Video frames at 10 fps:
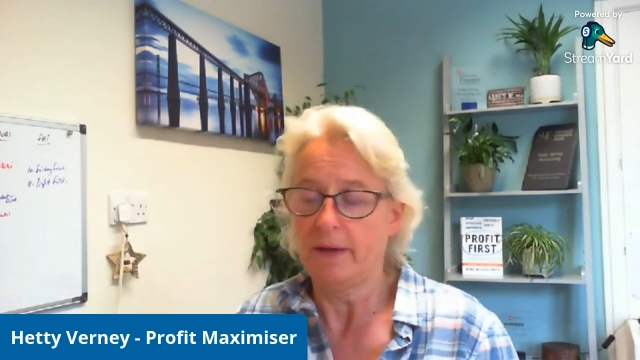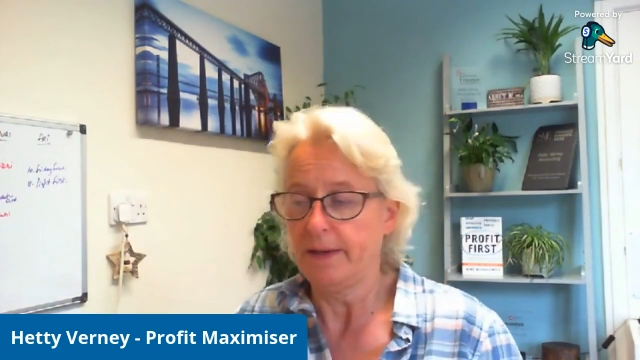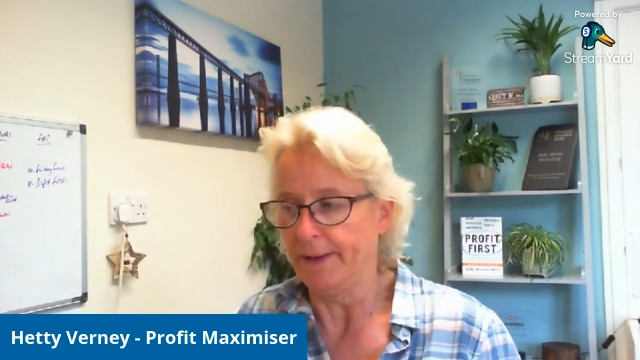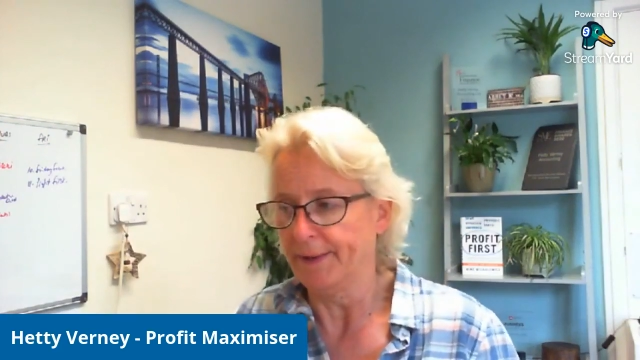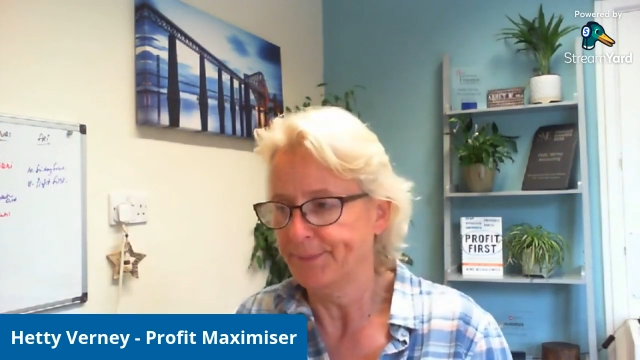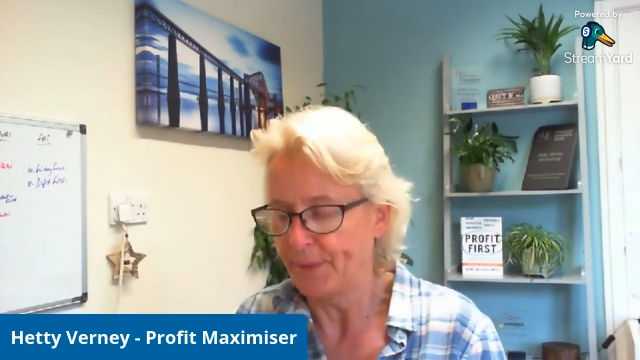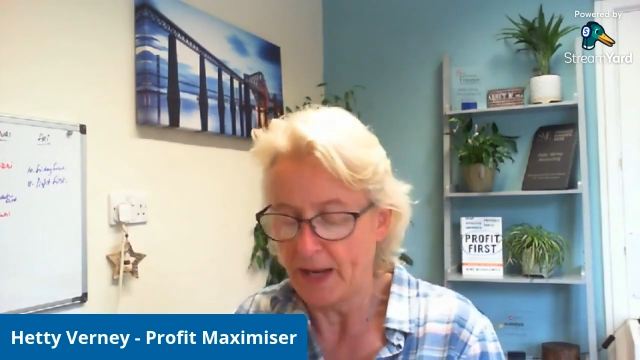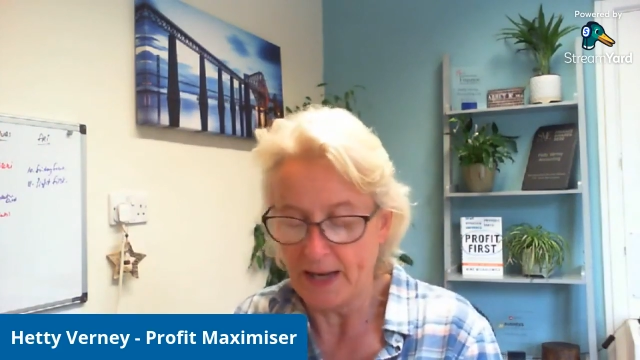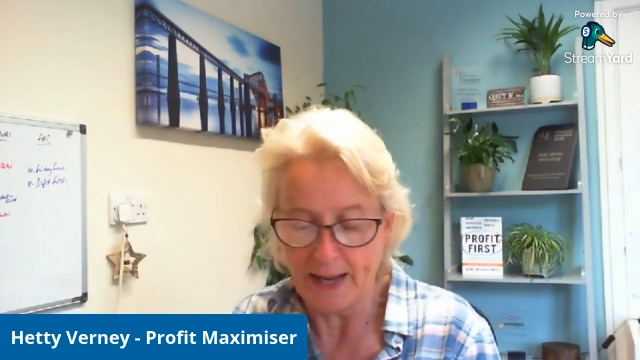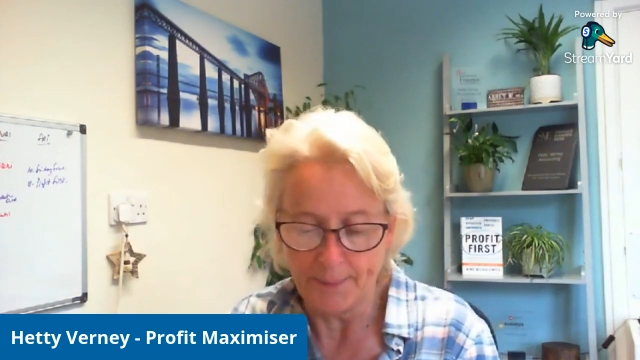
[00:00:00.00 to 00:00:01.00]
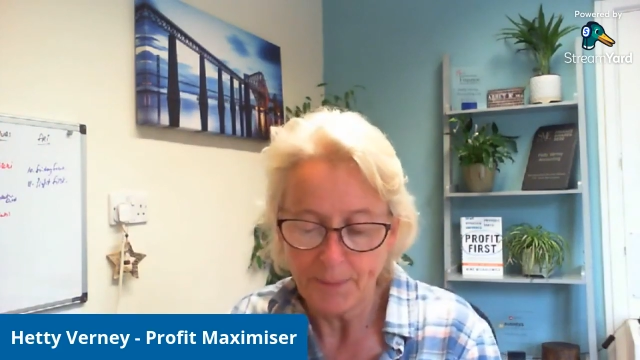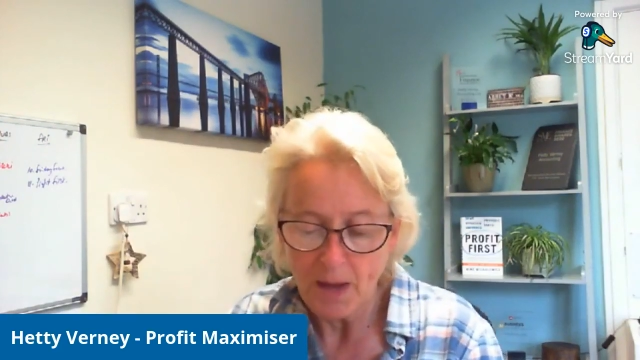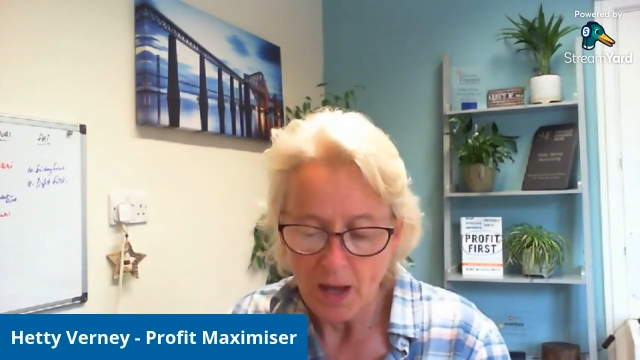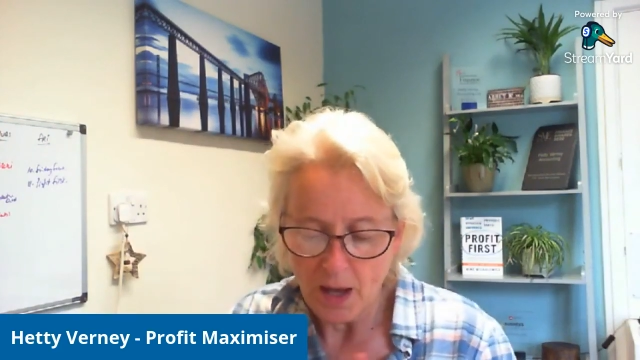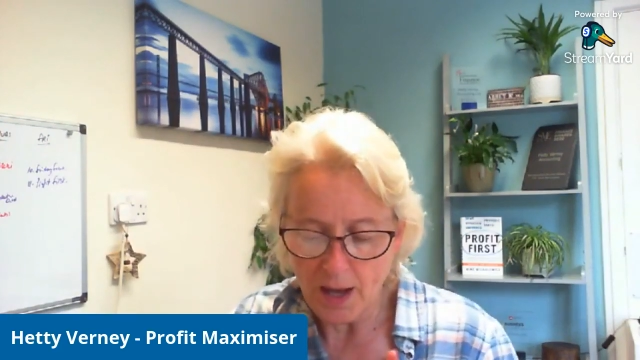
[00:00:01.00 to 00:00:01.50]
Yeah, anyhow.
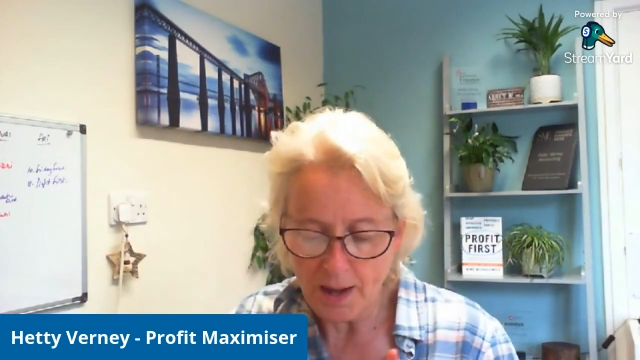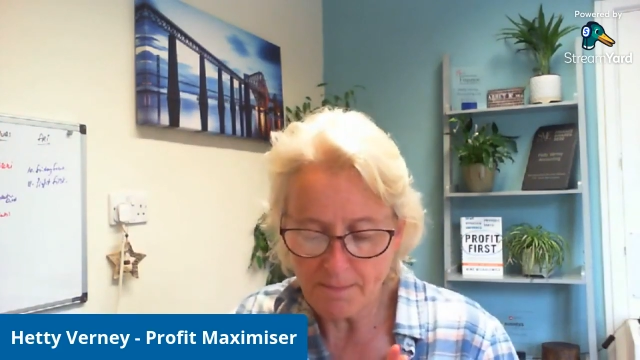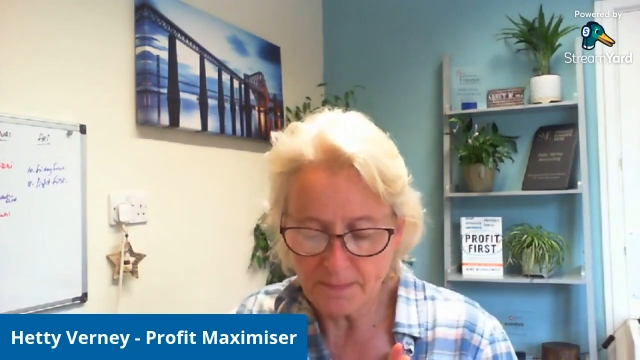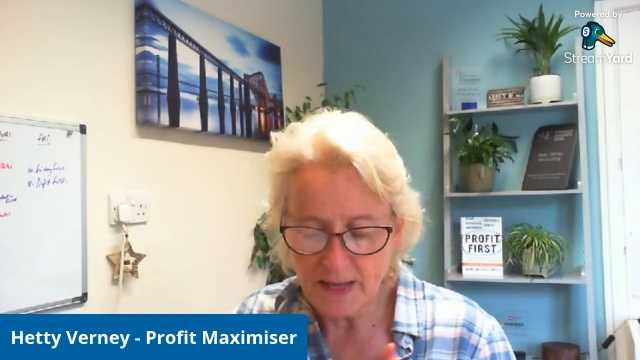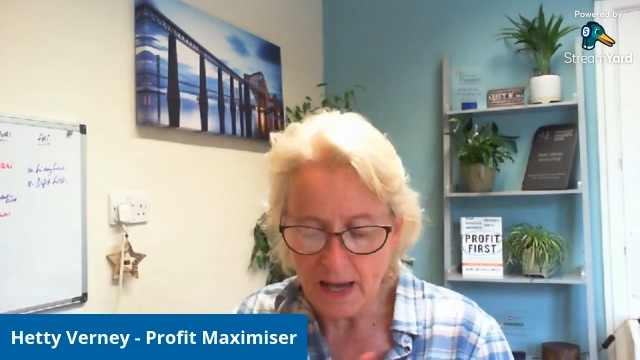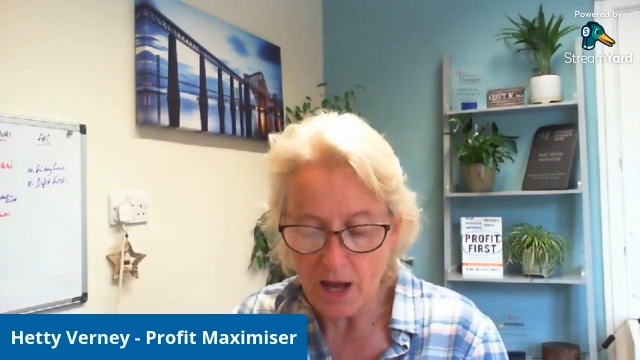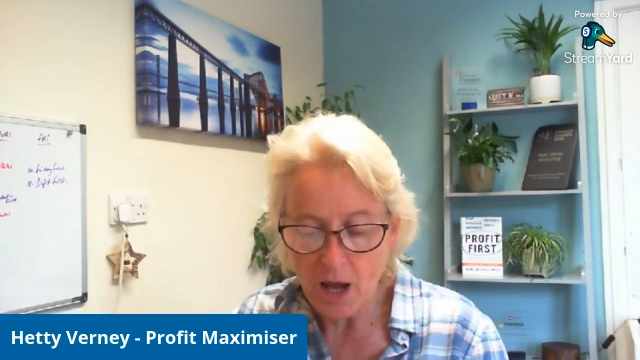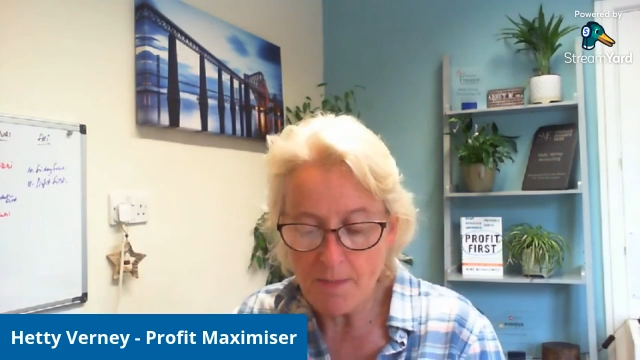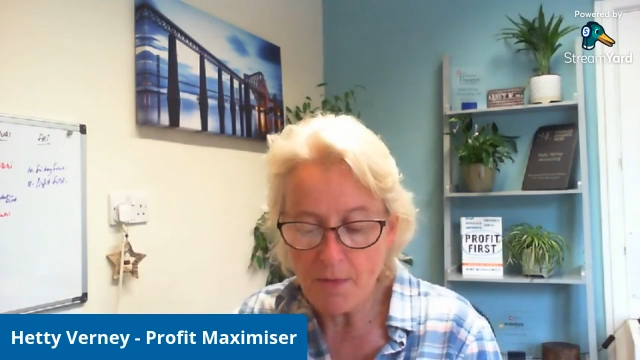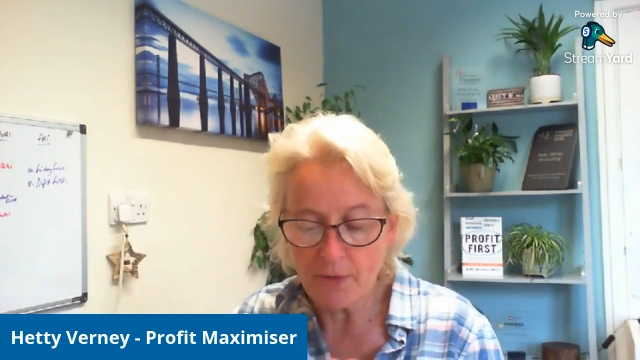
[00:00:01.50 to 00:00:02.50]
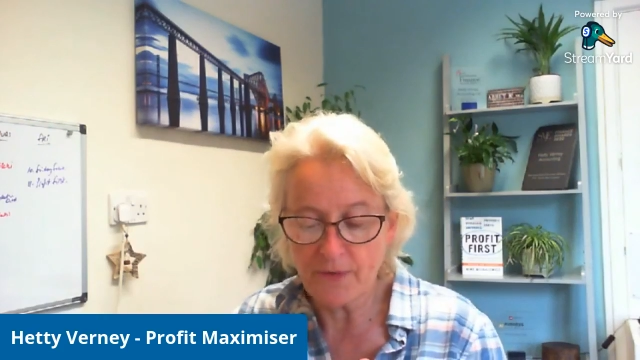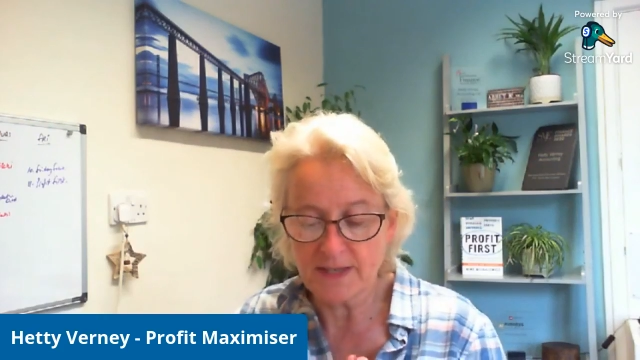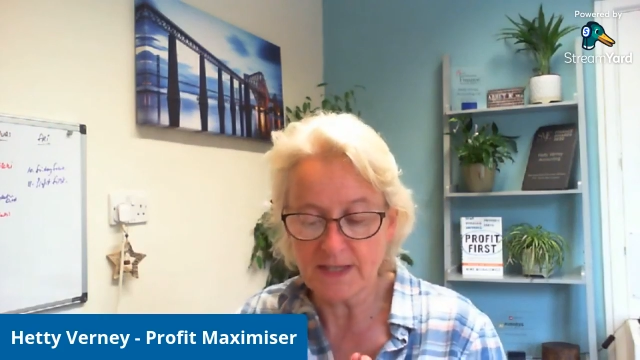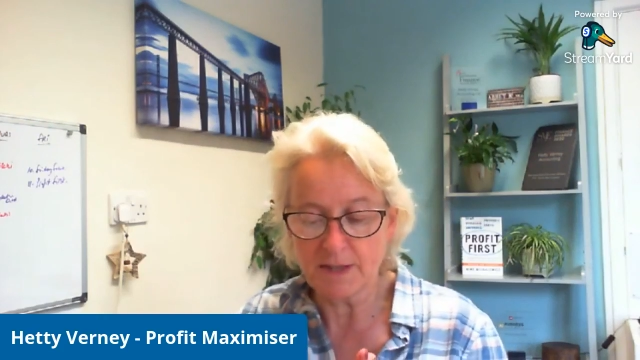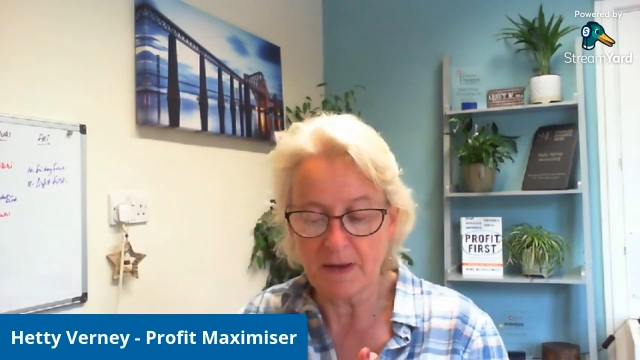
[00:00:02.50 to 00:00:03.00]
Home
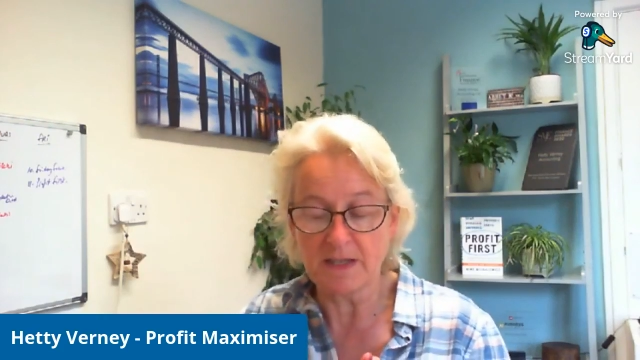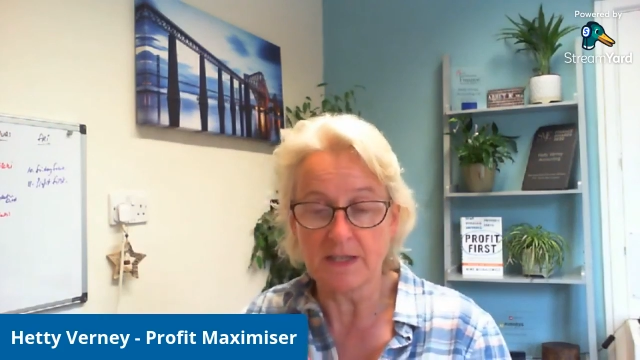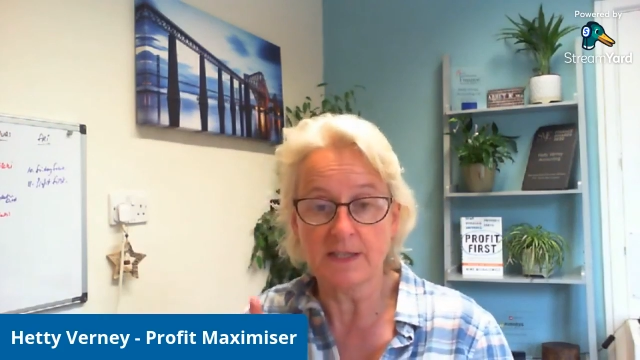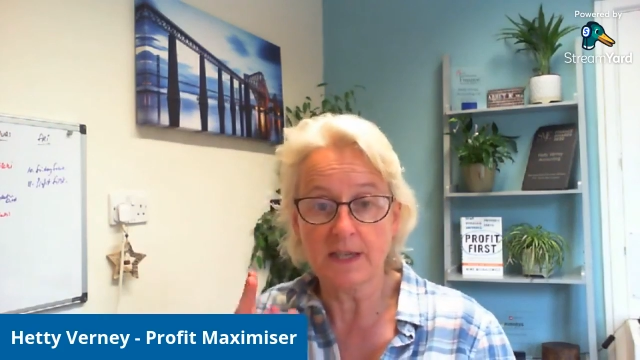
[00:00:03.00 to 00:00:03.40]
office expenses.